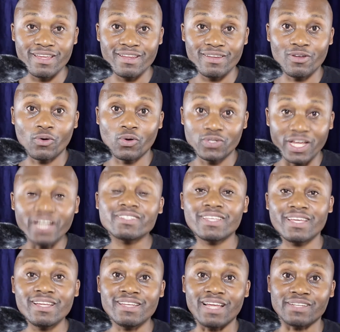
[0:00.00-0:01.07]
local taxi
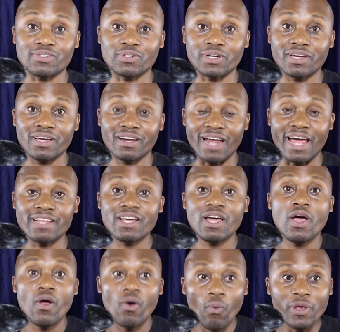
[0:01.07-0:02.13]
industry, right,
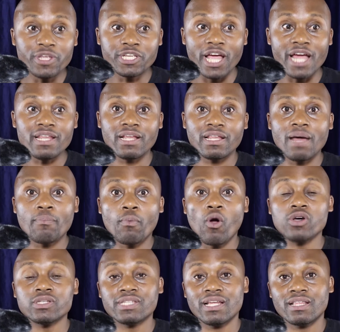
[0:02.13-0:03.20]
which ended up
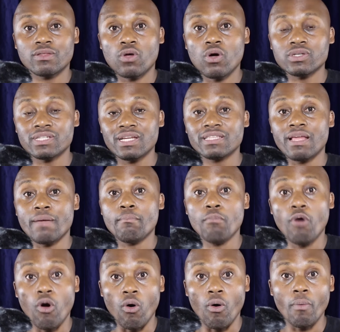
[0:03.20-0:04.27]
costing them
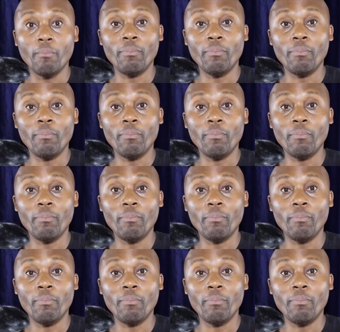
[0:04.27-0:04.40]
more.